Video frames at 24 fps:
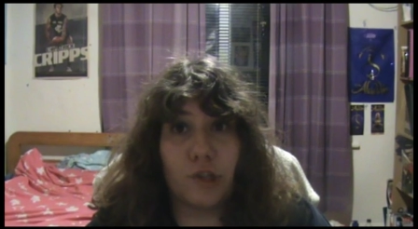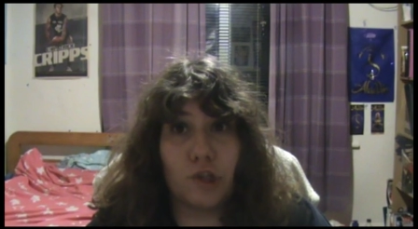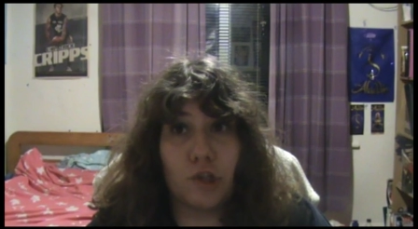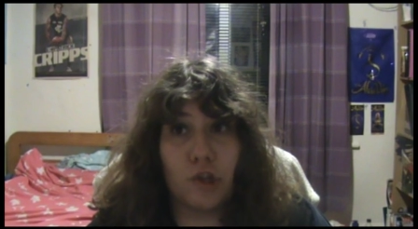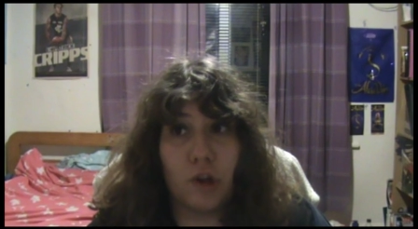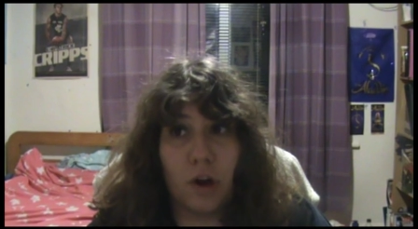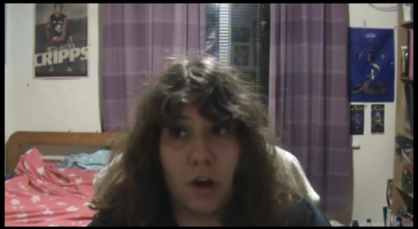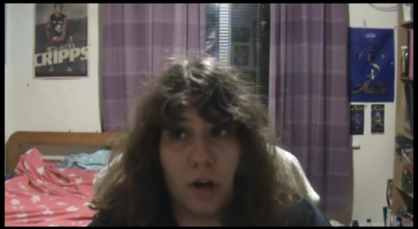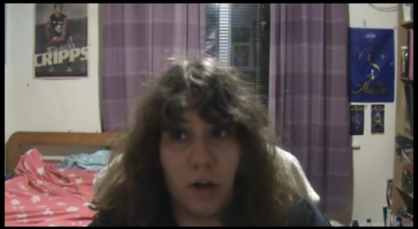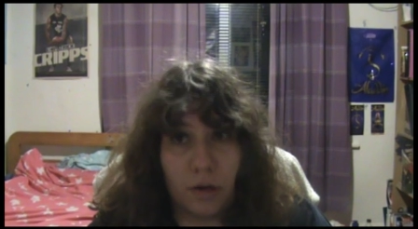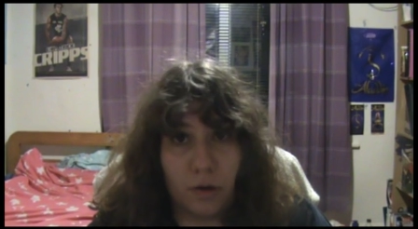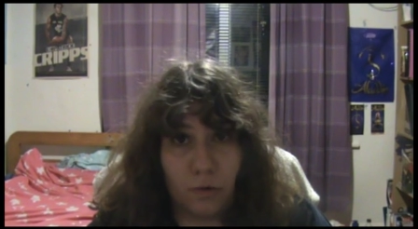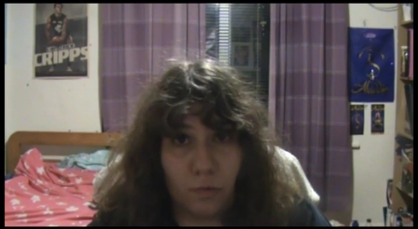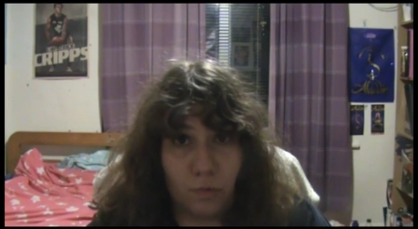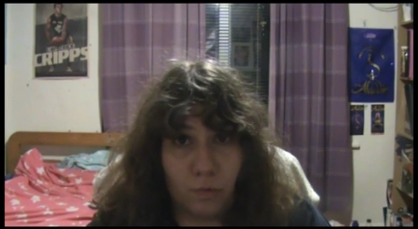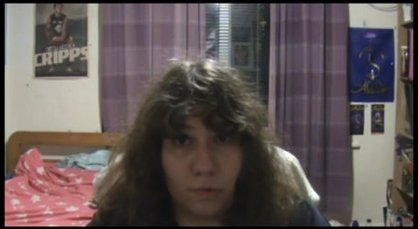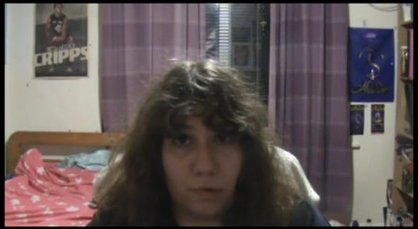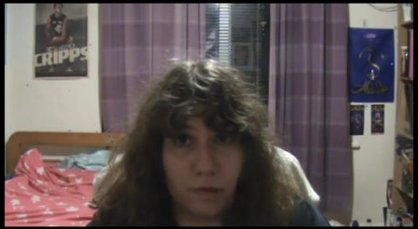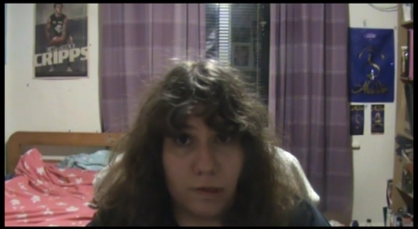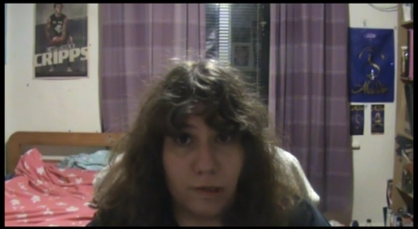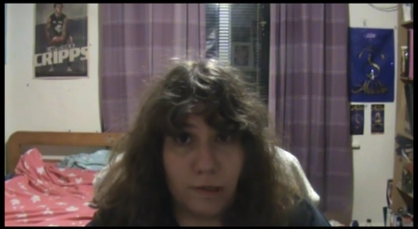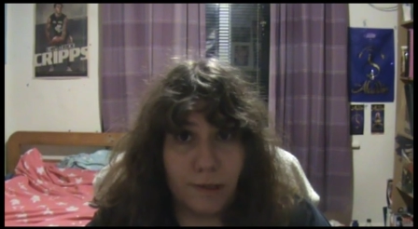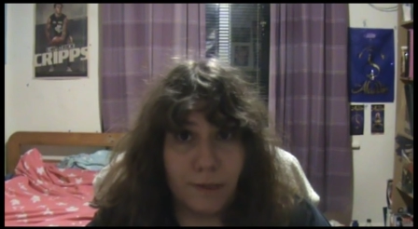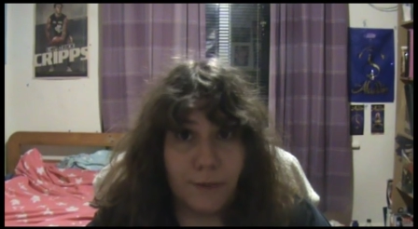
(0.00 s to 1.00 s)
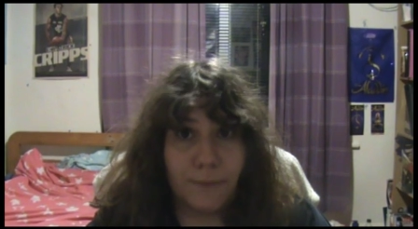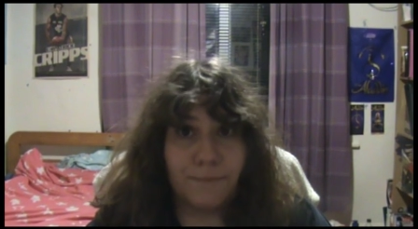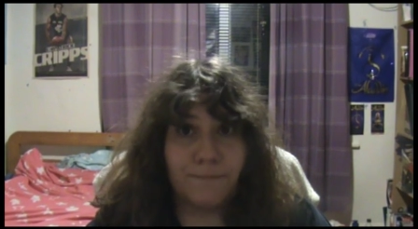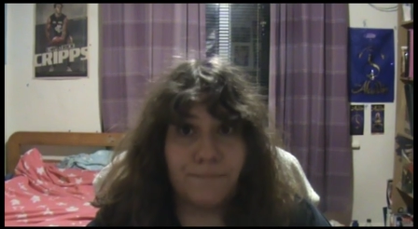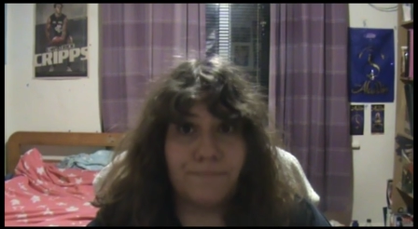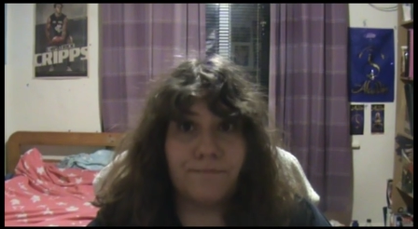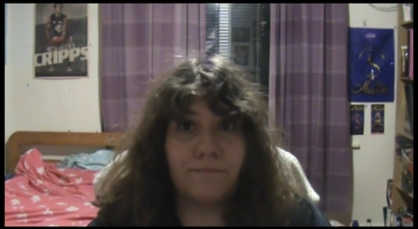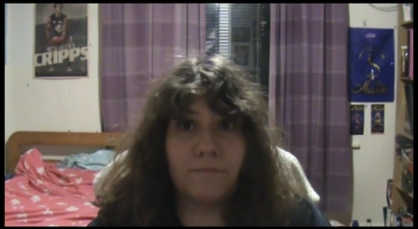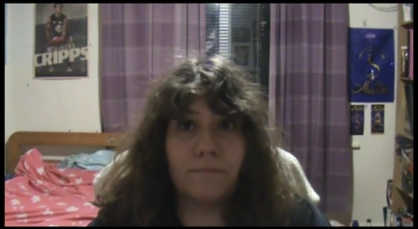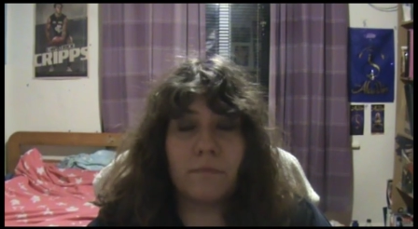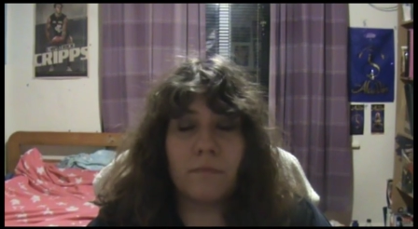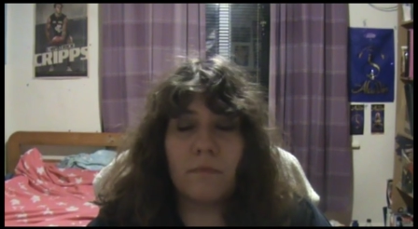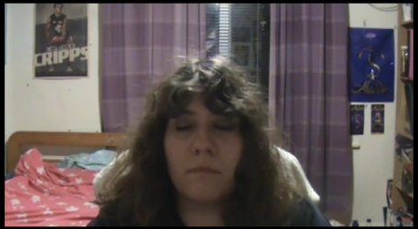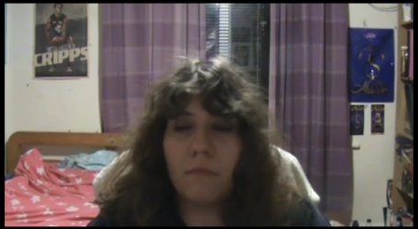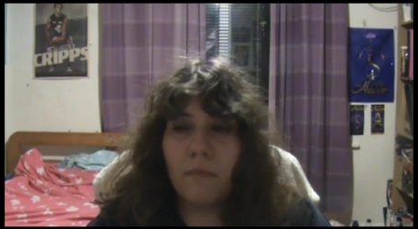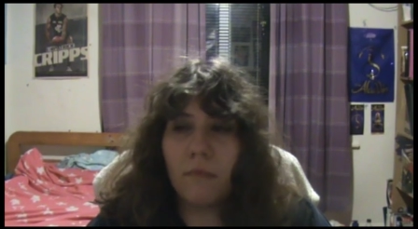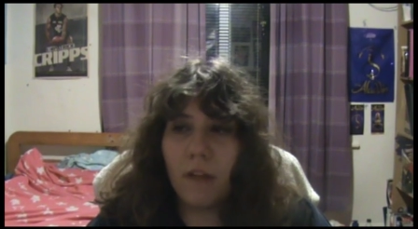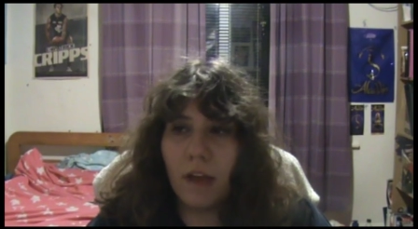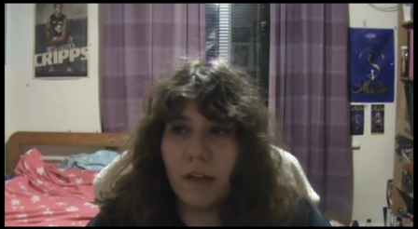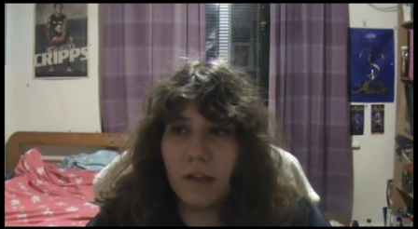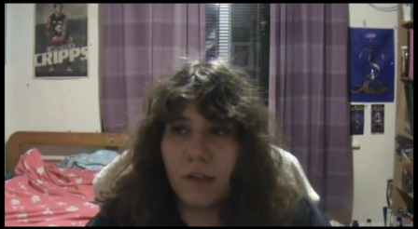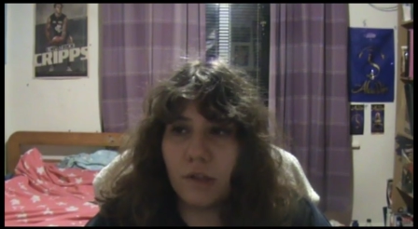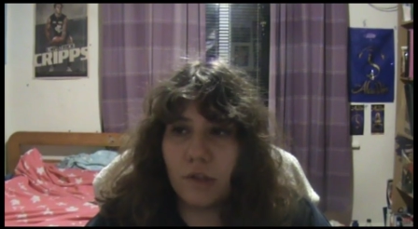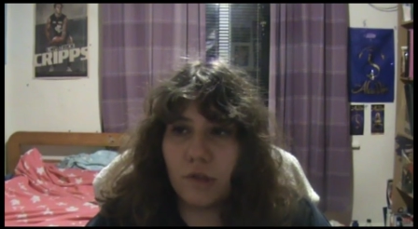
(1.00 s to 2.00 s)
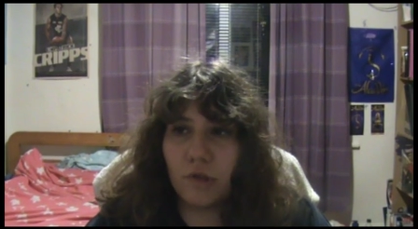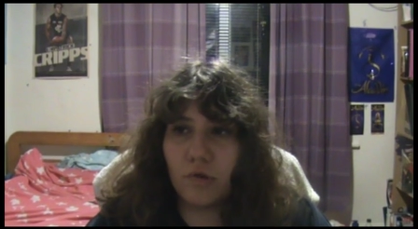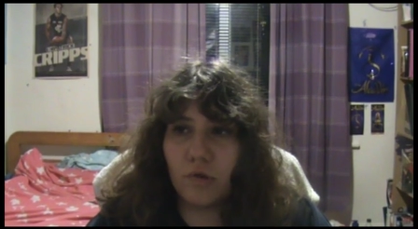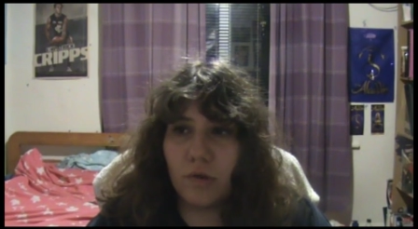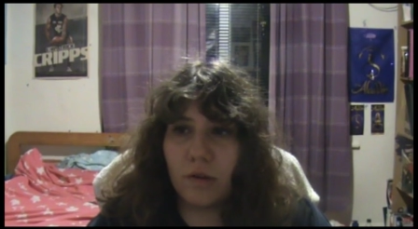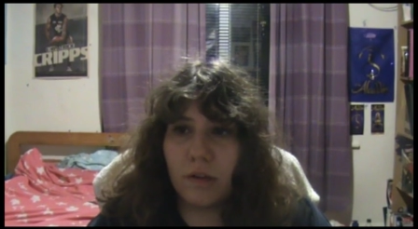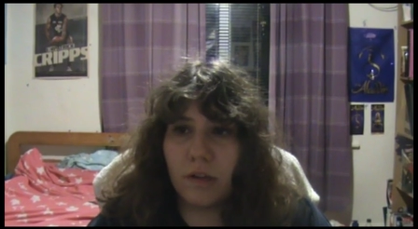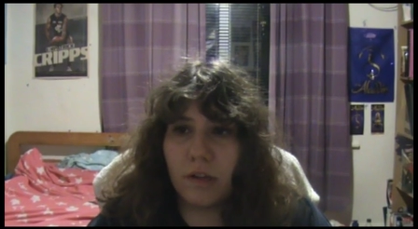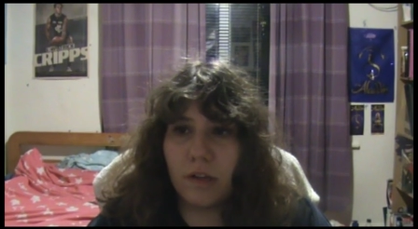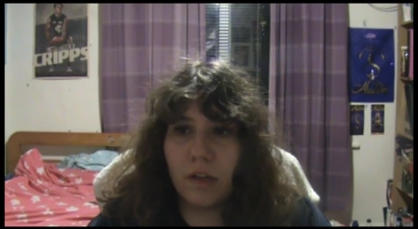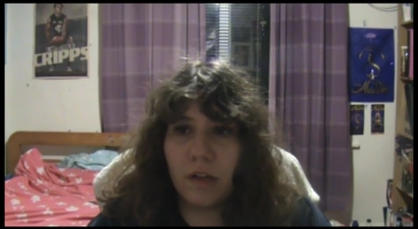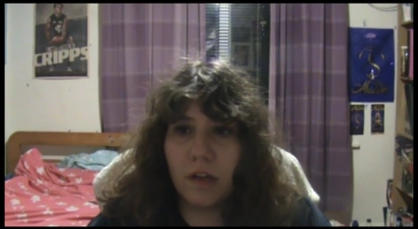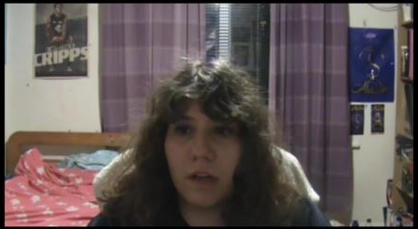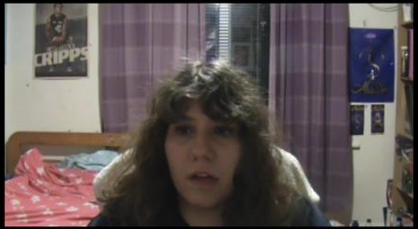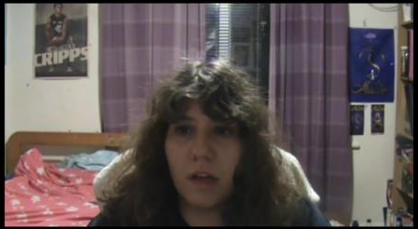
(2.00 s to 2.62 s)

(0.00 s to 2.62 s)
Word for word: child. And she's trying to,